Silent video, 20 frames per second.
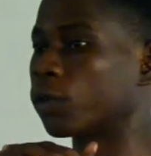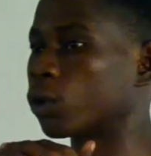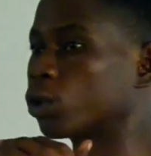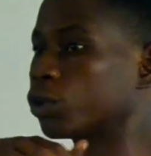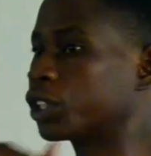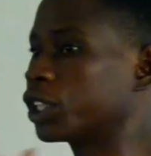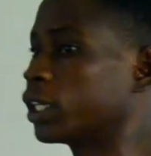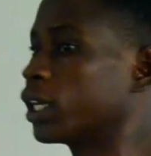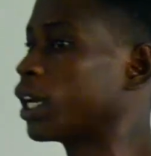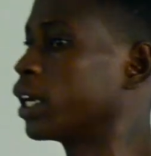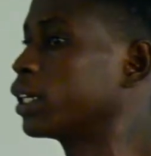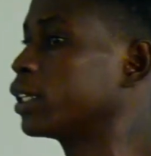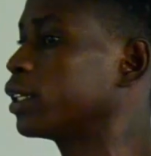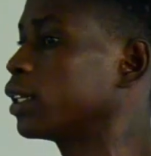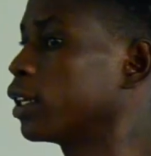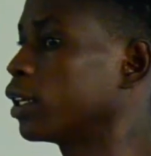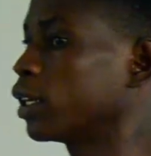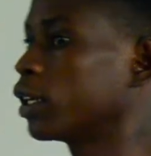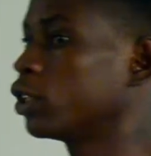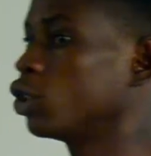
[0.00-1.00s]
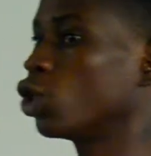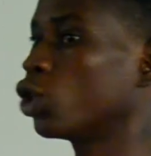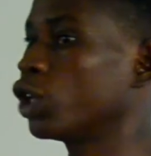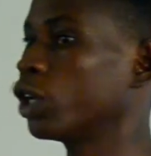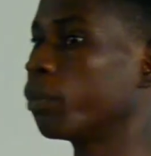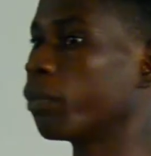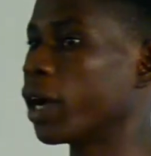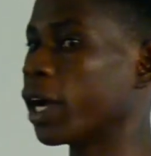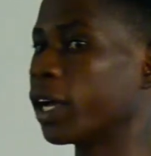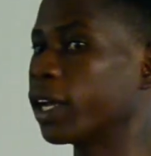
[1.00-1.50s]
volunteered
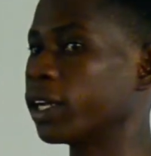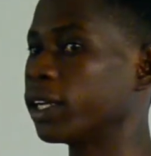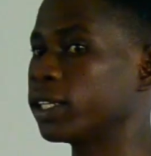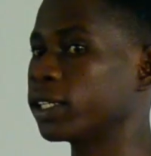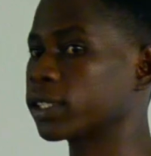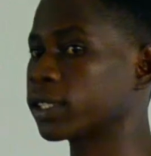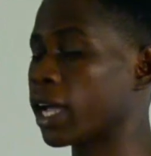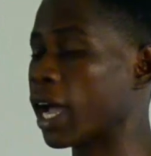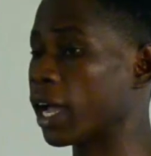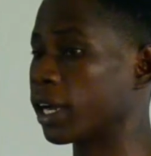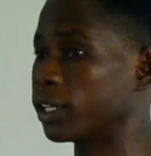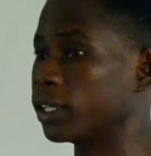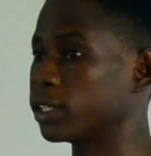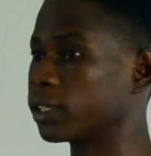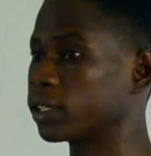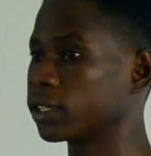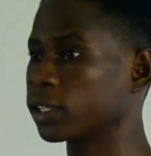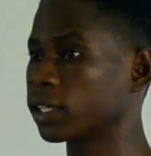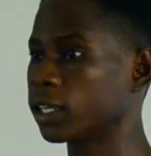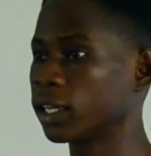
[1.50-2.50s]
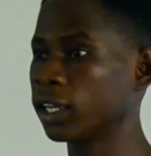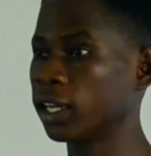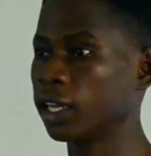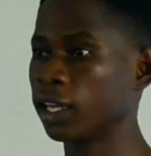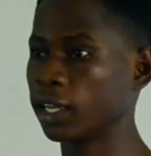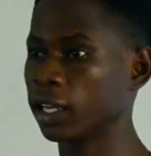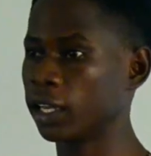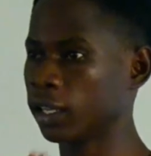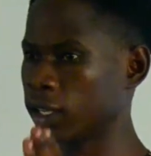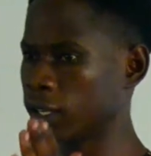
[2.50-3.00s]
during my studies,
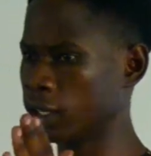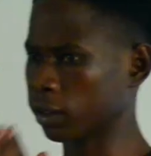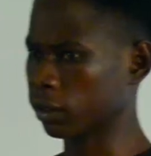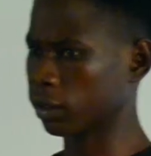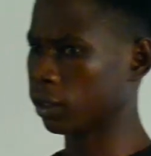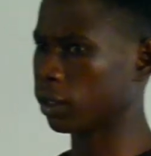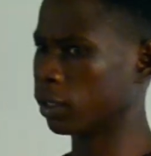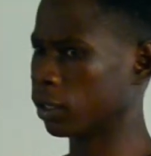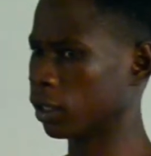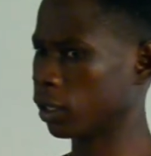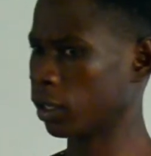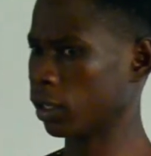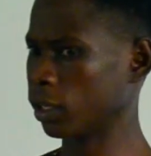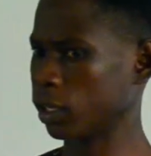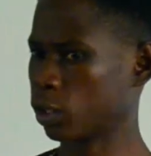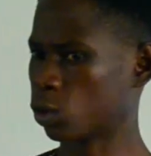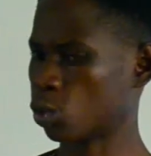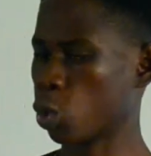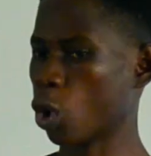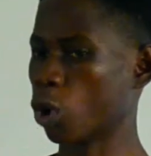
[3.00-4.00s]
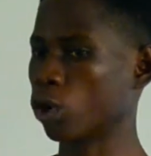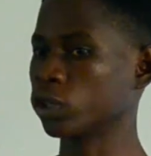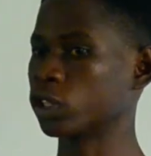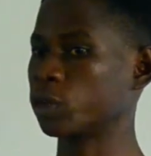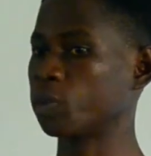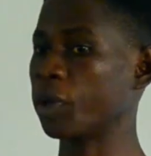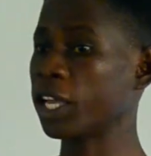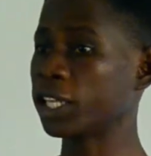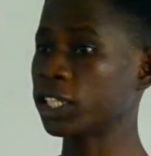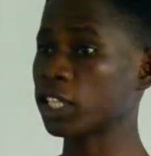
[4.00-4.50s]
it was
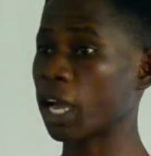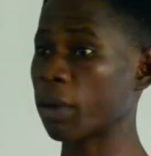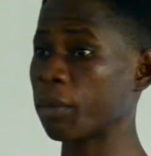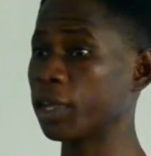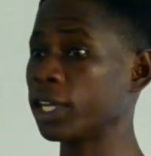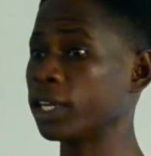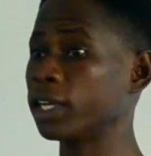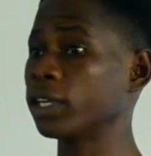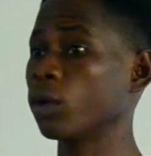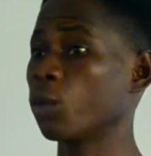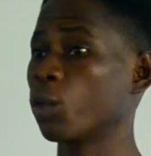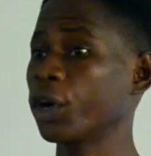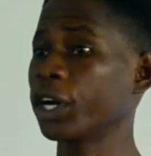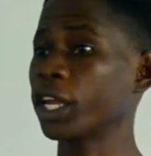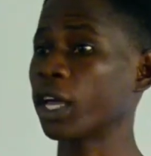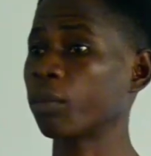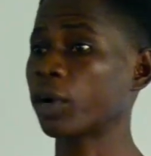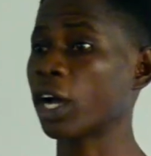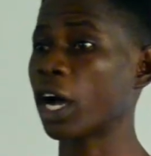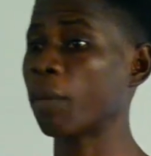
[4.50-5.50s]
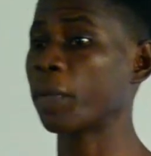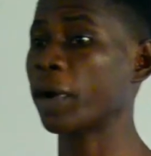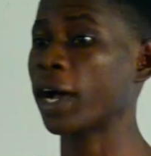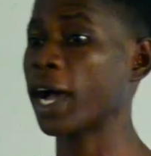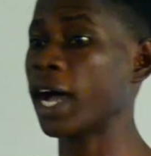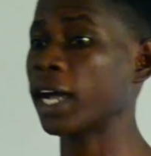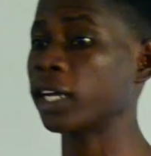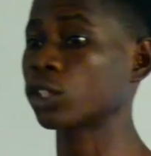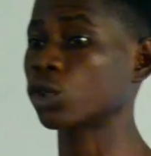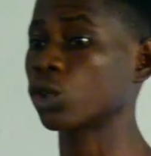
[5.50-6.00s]
Benjamin William Kappa
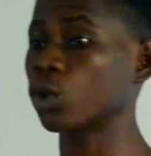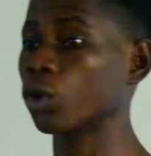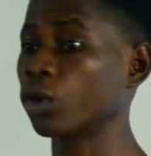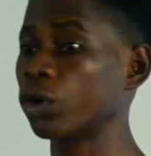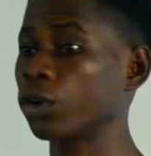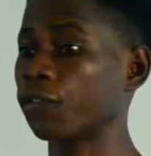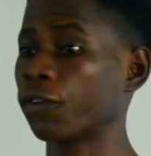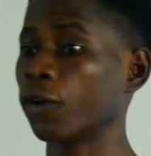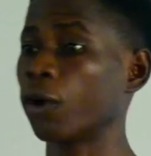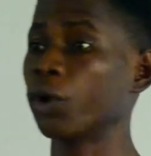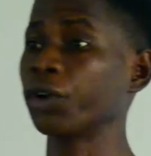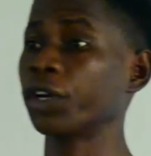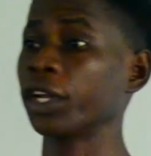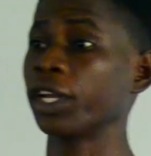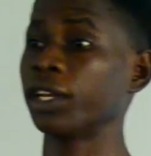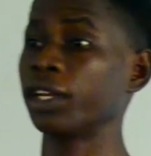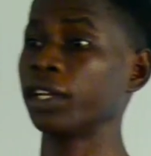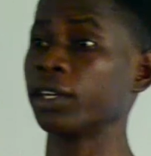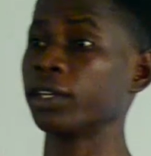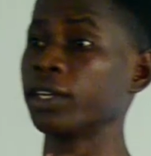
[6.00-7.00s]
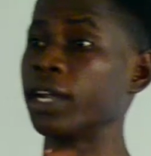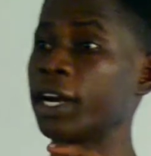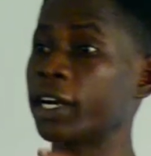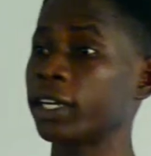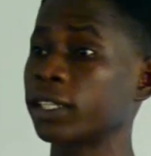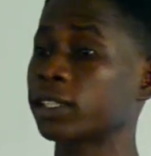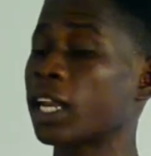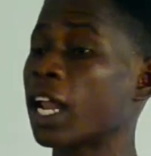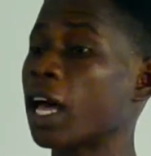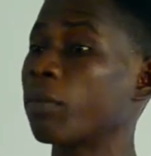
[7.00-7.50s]
High School found in Dar
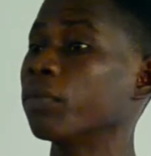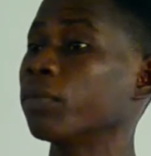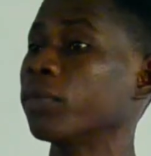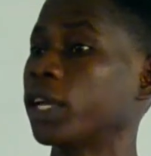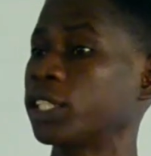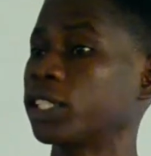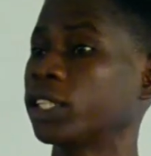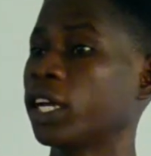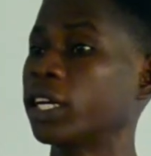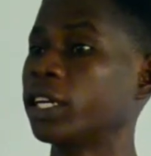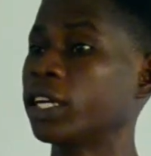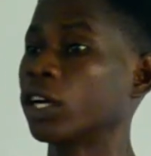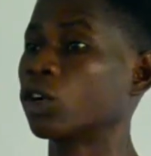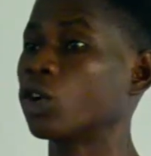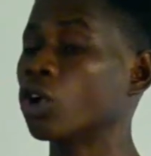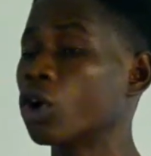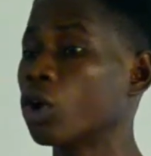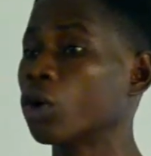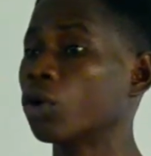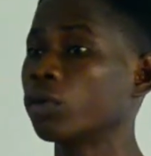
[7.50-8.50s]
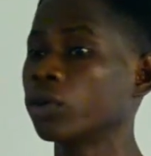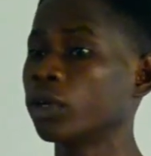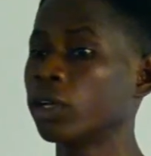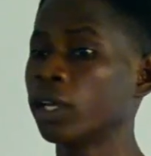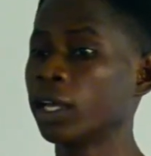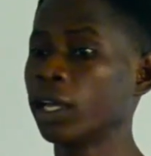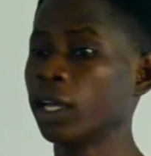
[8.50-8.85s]
es Salaam at Kariakoo.